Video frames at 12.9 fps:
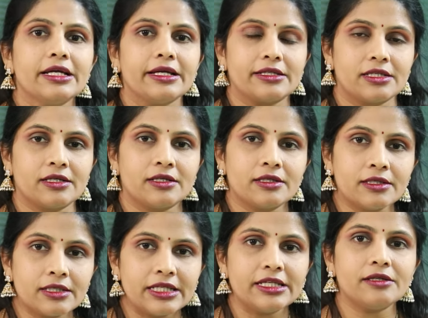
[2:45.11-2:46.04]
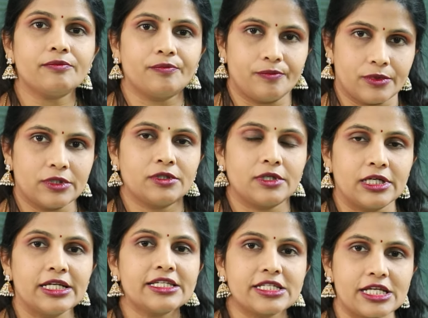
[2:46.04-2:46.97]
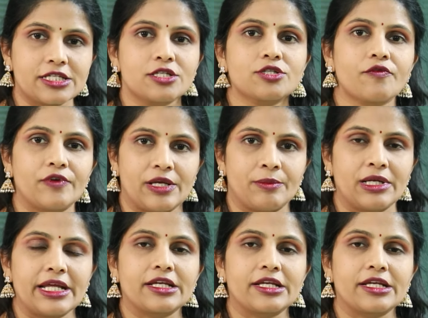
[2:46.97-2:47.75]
at early stages of labor,